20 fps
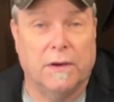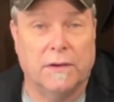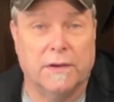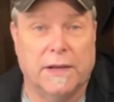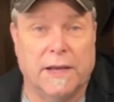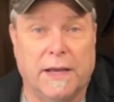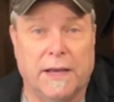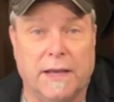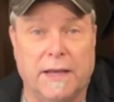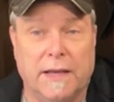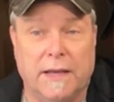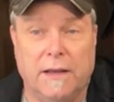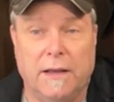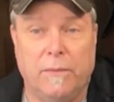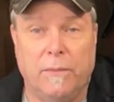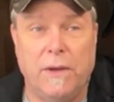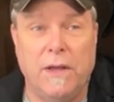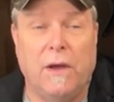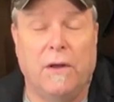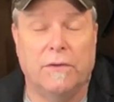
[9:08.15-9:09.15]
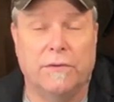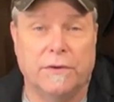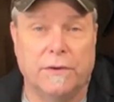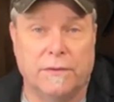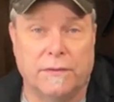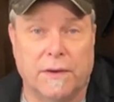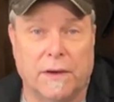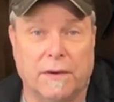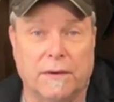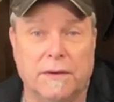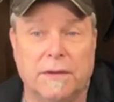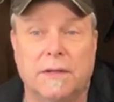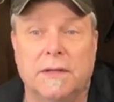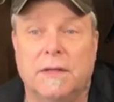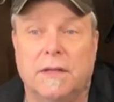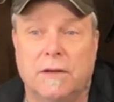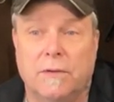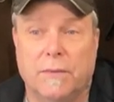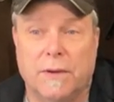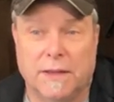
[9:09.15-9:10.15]
okay? We all do, though.
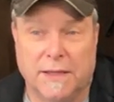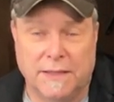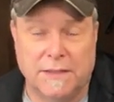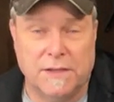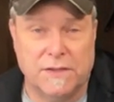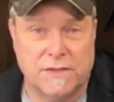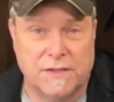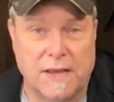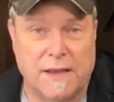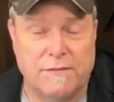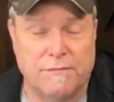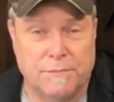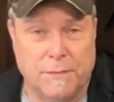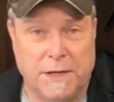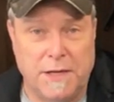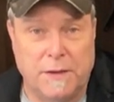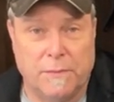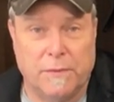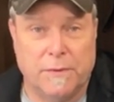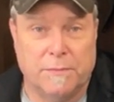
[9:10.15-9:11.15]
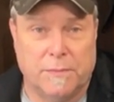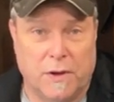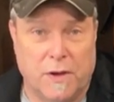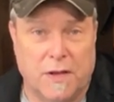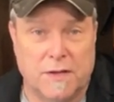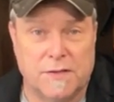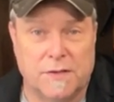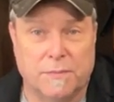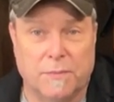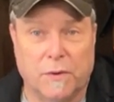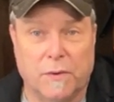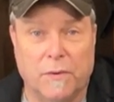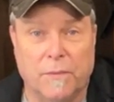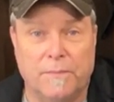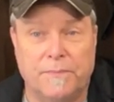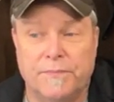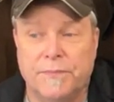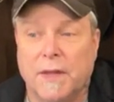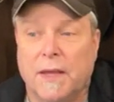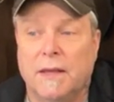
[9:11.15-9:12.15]
We like to save money when
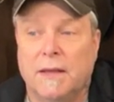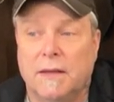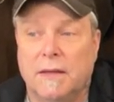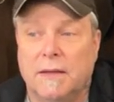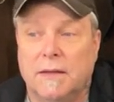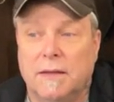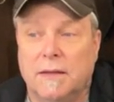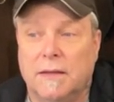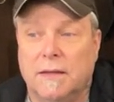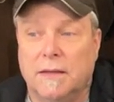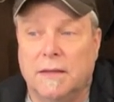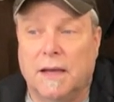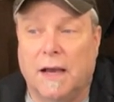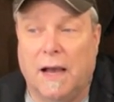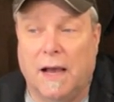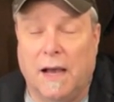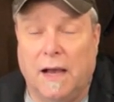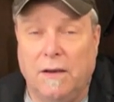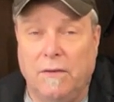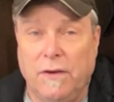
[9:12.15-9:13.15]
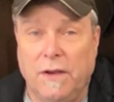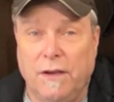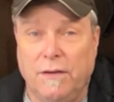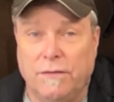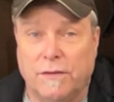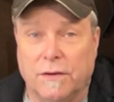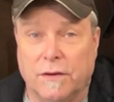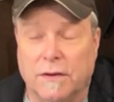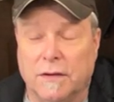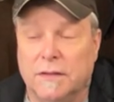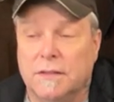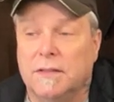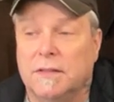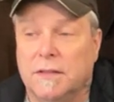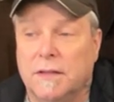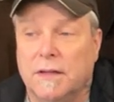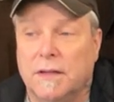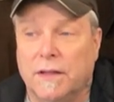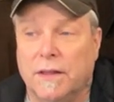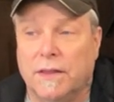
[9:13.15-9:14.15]
possible. However,
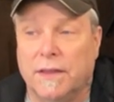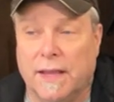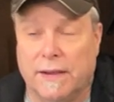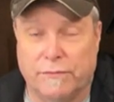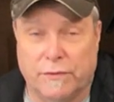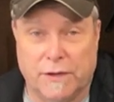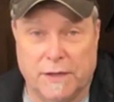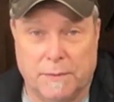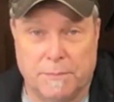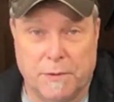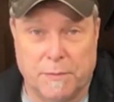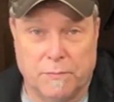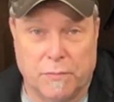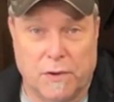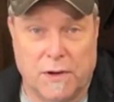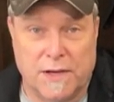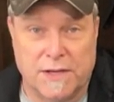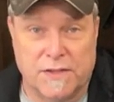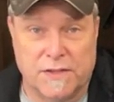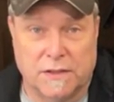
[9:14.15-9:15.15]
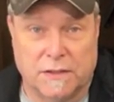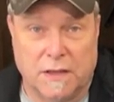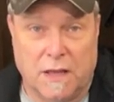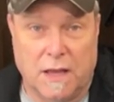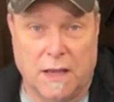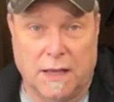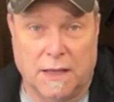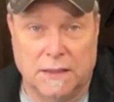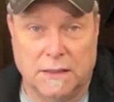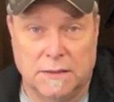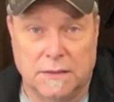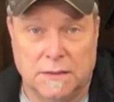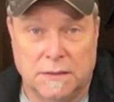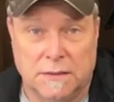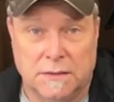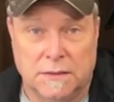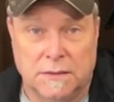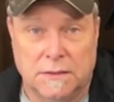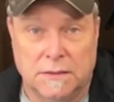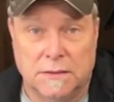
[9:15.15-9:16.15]
they've went up in price a lot.
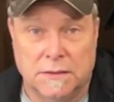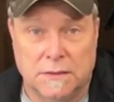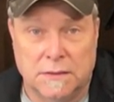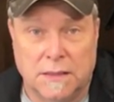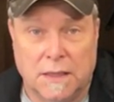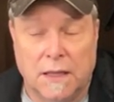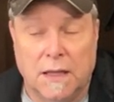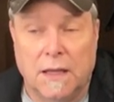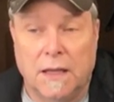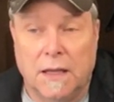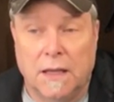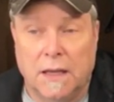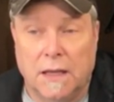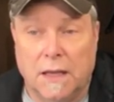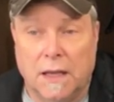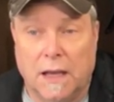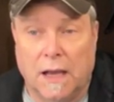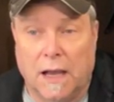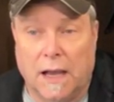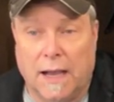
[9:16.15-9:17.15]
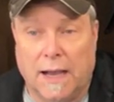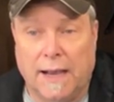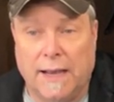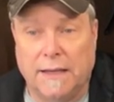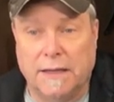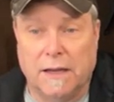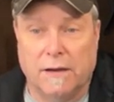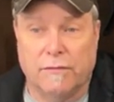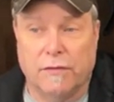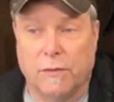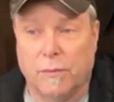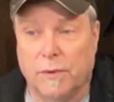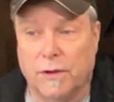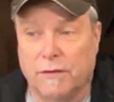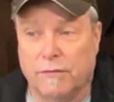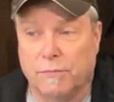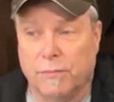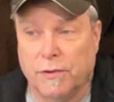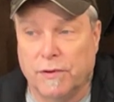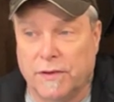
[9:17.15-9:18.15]
I never would
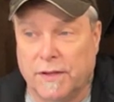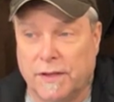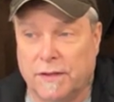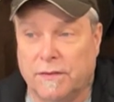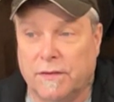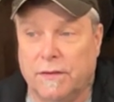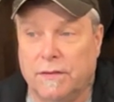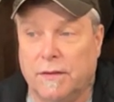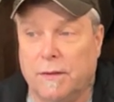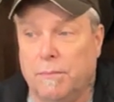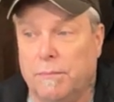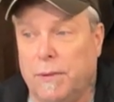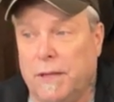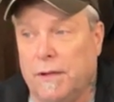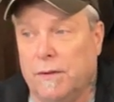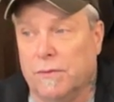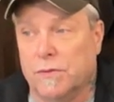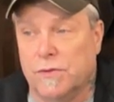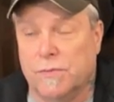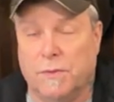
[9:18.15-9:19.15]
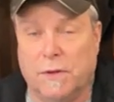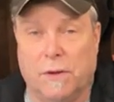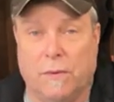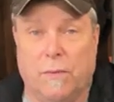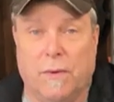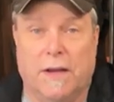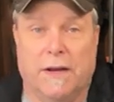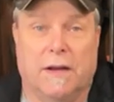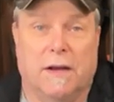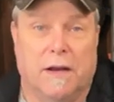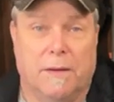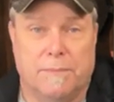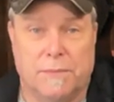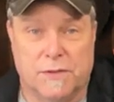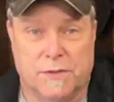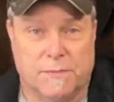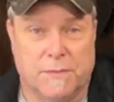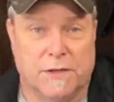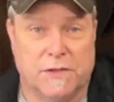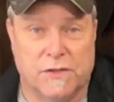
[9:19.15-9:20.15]
have predicted that Beetles would have went up
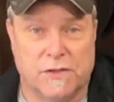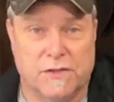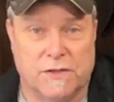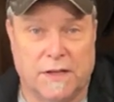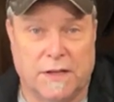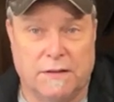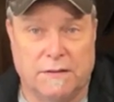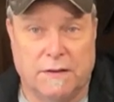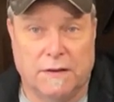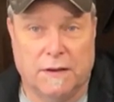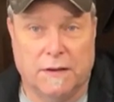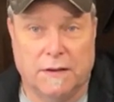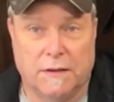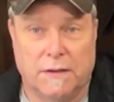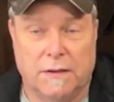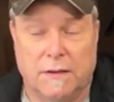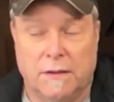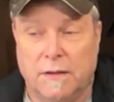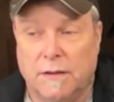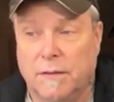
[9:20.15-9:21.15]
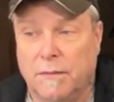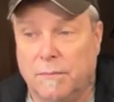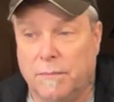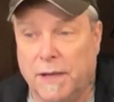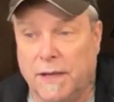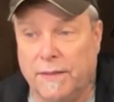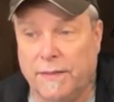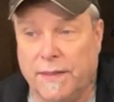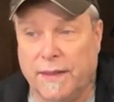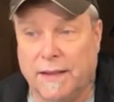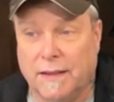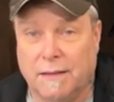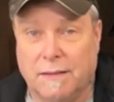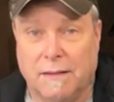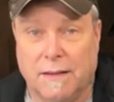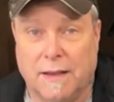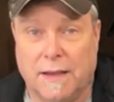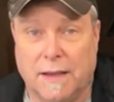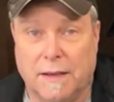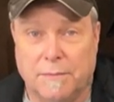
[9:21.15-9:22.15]
as much as they did, but they
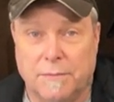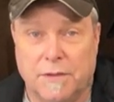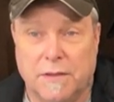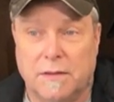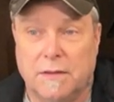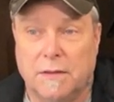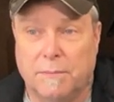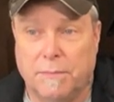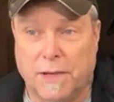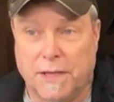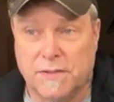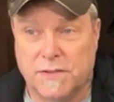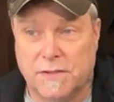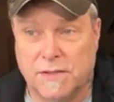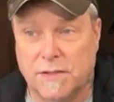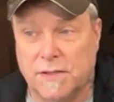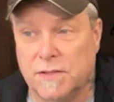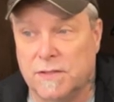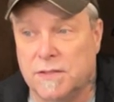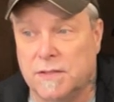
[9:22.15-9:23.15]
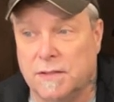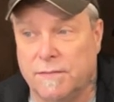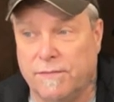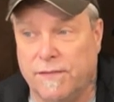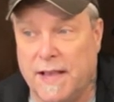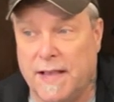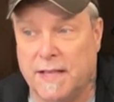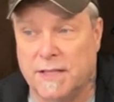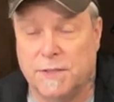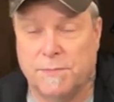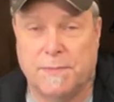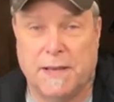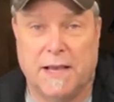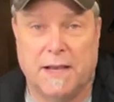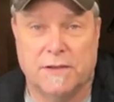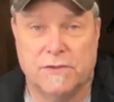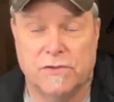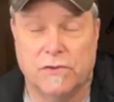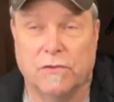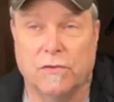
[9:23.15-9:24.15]
climbed. The Buses, the
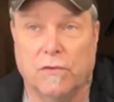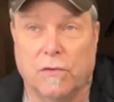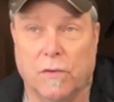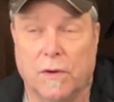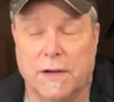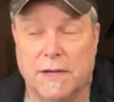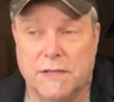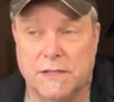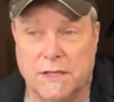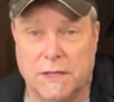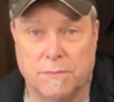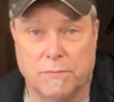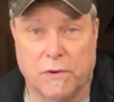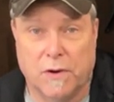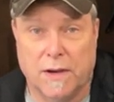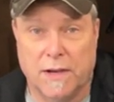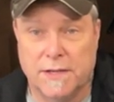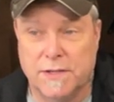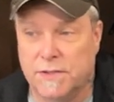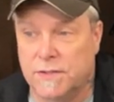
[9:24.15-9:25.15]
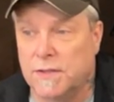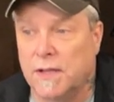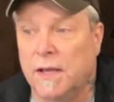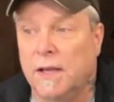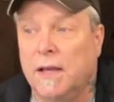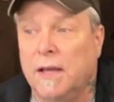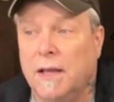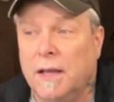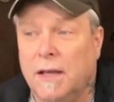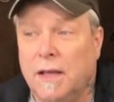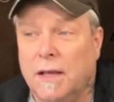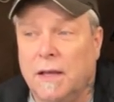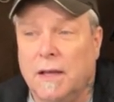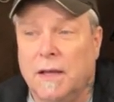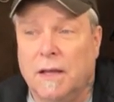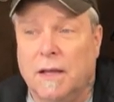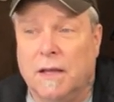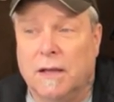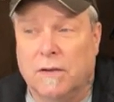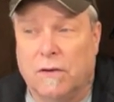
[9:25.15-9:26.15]
Fastbacks are crazy priced.
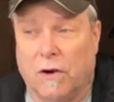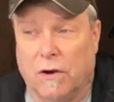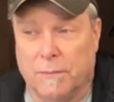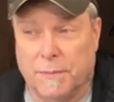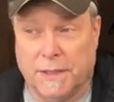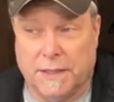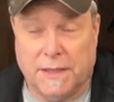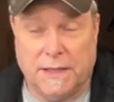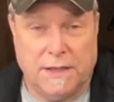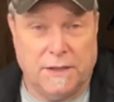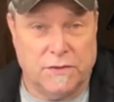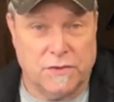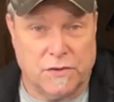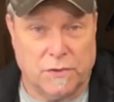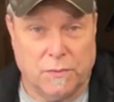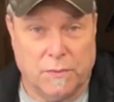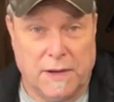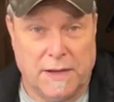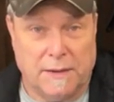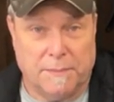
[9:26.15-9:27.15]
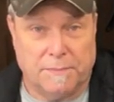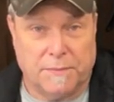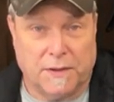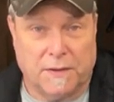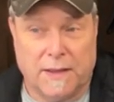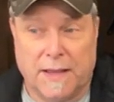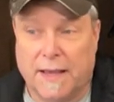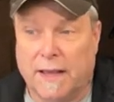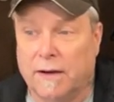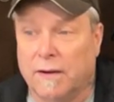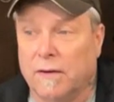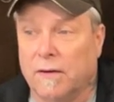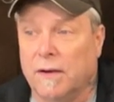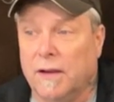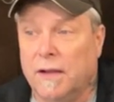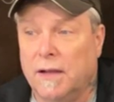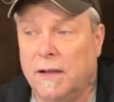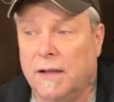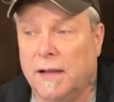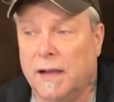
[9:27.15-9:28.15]
Karmann Ghias are way up the
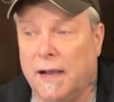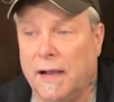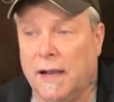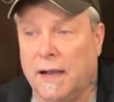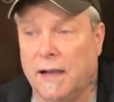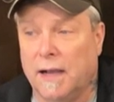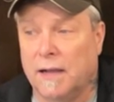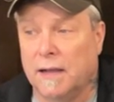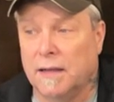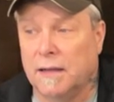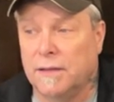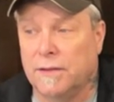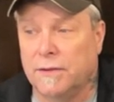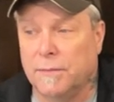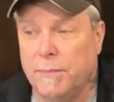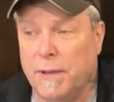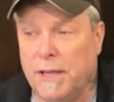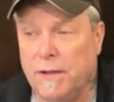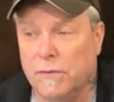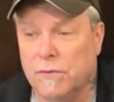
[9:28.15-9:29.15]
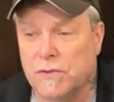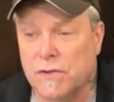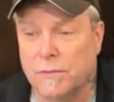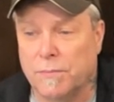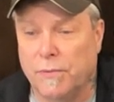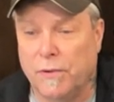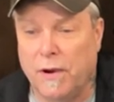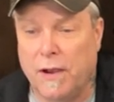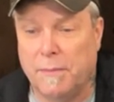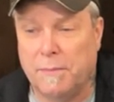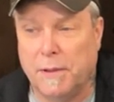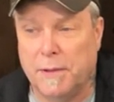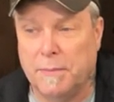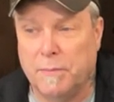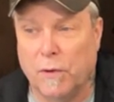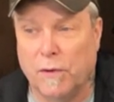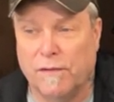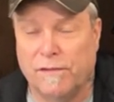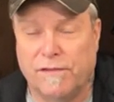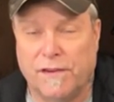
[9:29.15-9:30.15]
ladder. The Beetles are probably
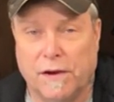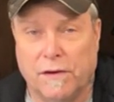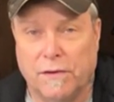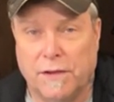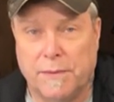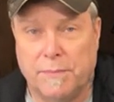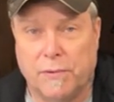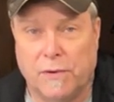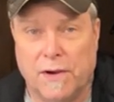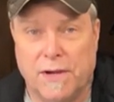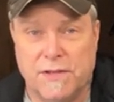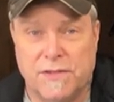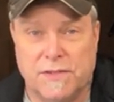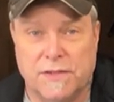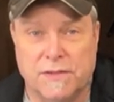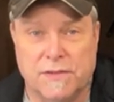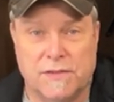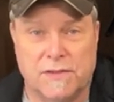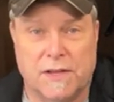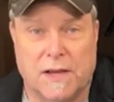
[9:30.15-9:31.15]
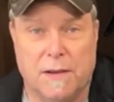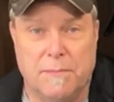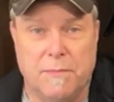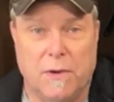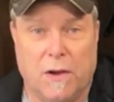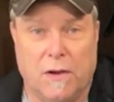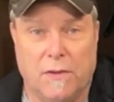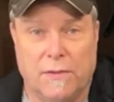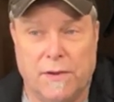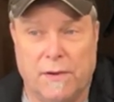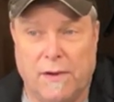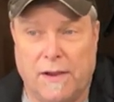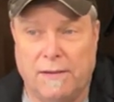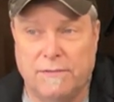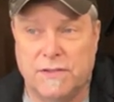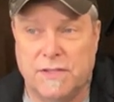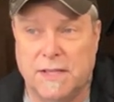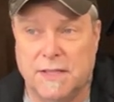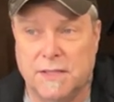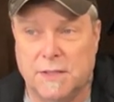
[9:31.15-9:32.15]
more fairly priced than some, although
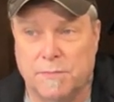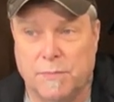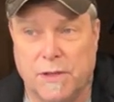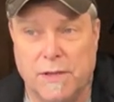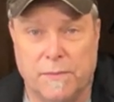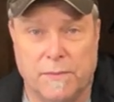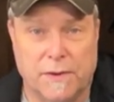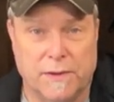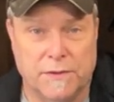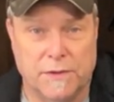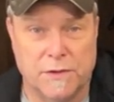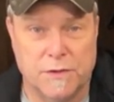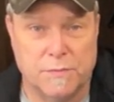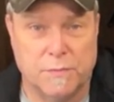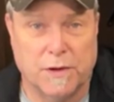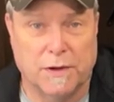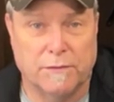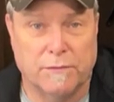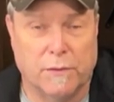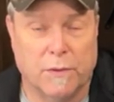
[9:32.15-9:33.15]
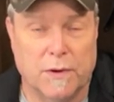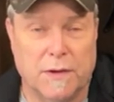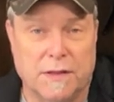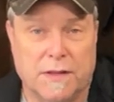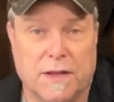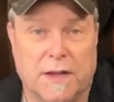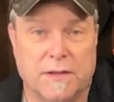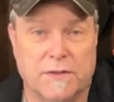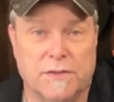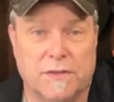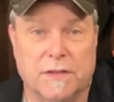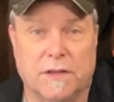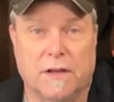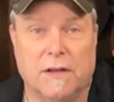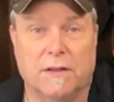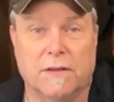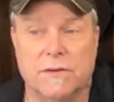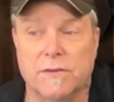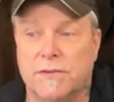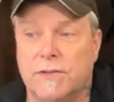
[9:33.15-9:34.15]
I've seen split windows bring
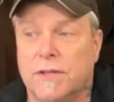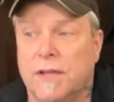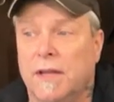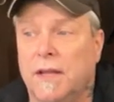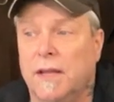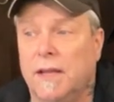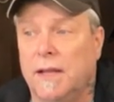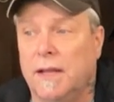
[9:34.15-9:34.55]
$40,000.